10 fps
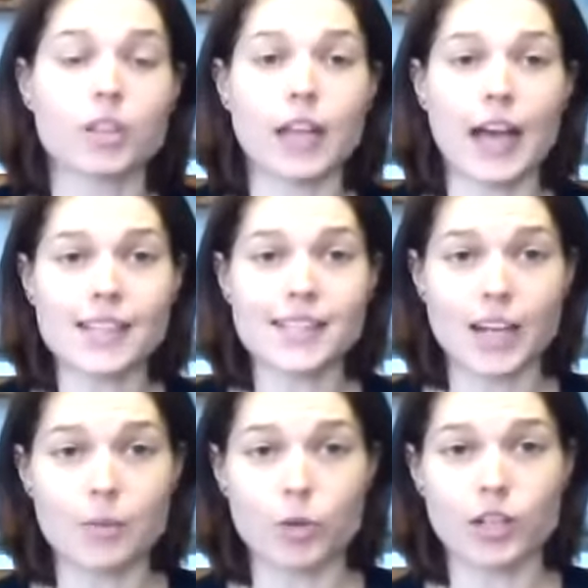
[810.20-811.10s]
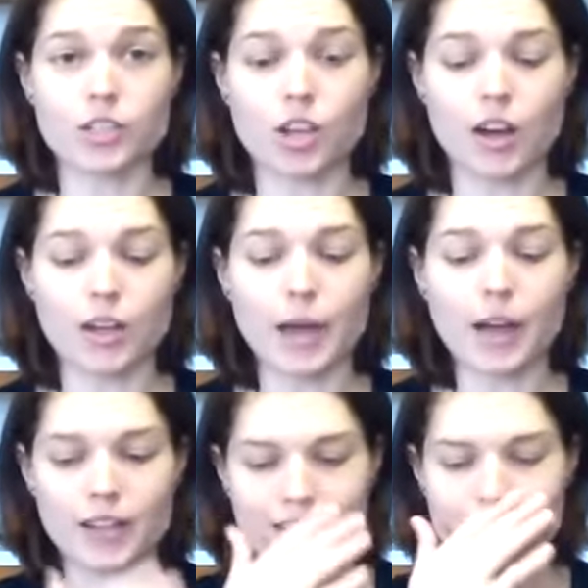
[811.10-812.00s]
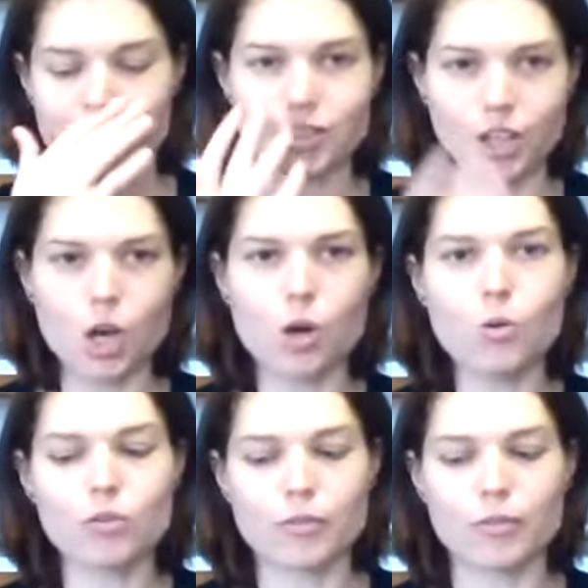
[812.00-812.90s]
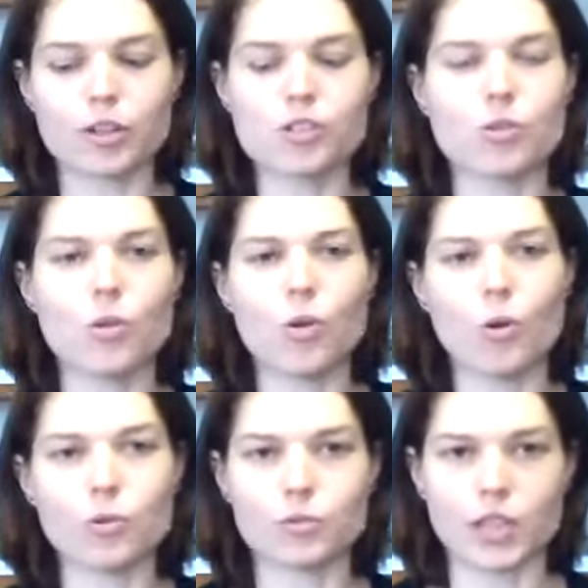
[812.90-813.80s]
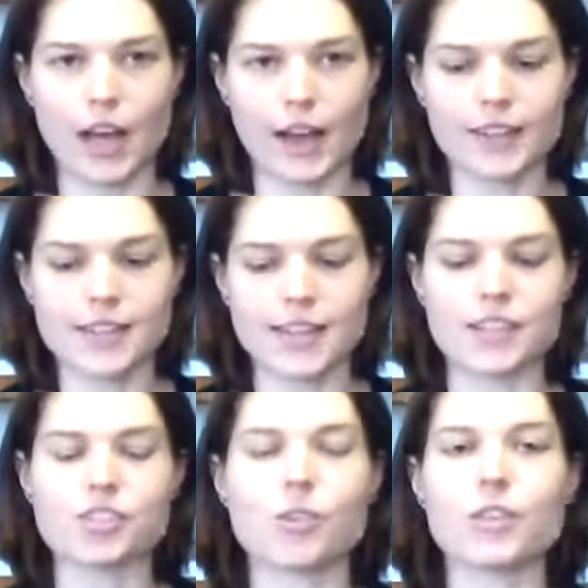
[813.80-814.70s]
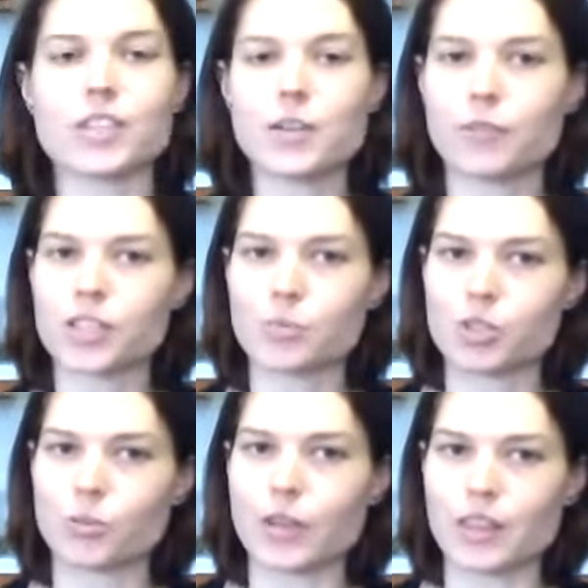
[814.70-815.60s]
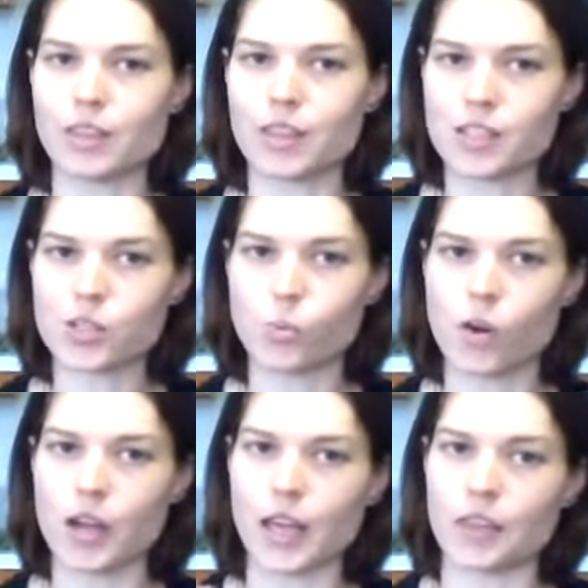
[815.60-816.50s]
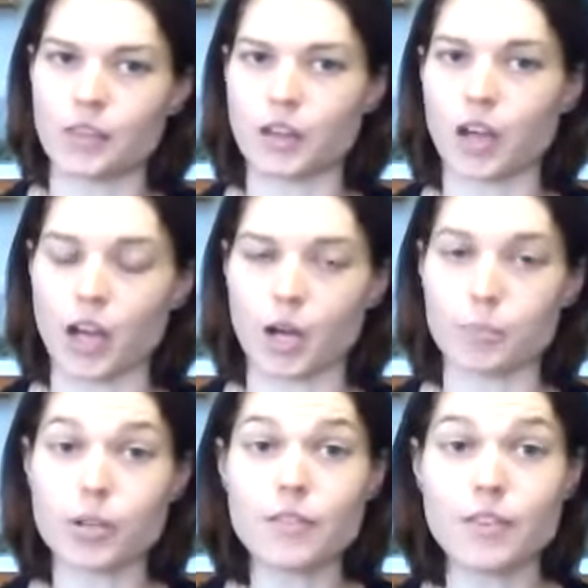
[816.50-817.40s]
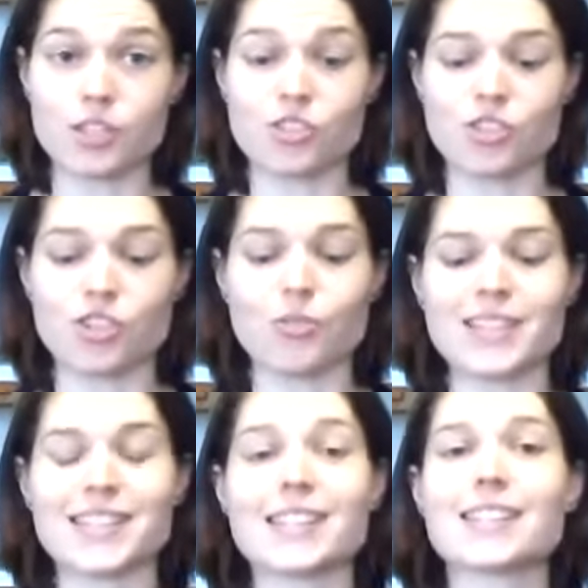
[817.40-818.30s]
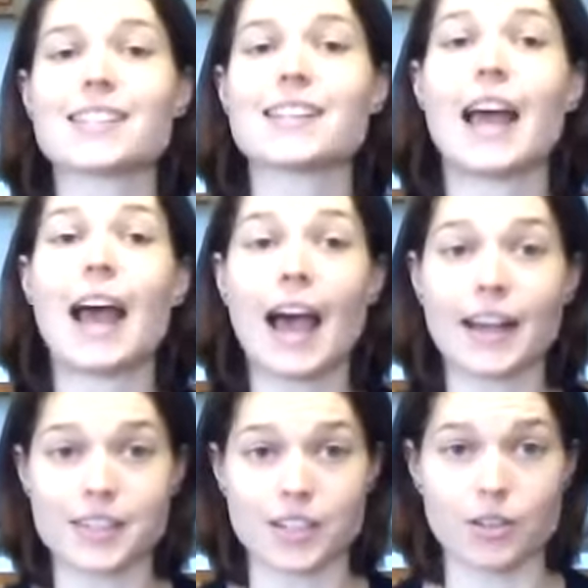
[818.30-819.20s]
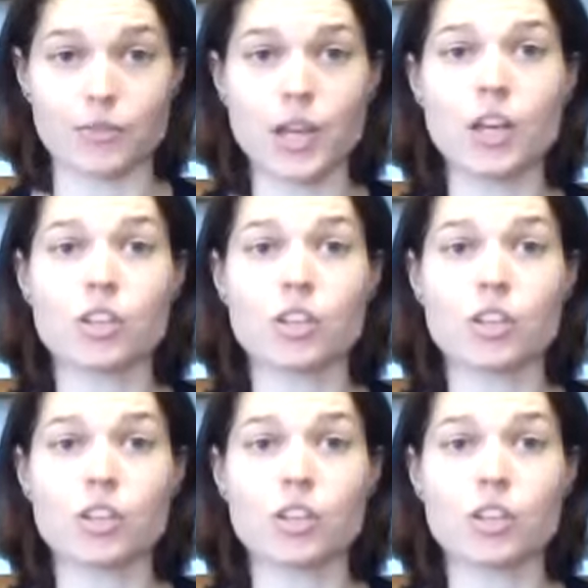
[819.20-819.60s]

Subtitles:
The last type we're going to talk about is slow reversal hold relax. And so the difference between this one and the previous two is this is an active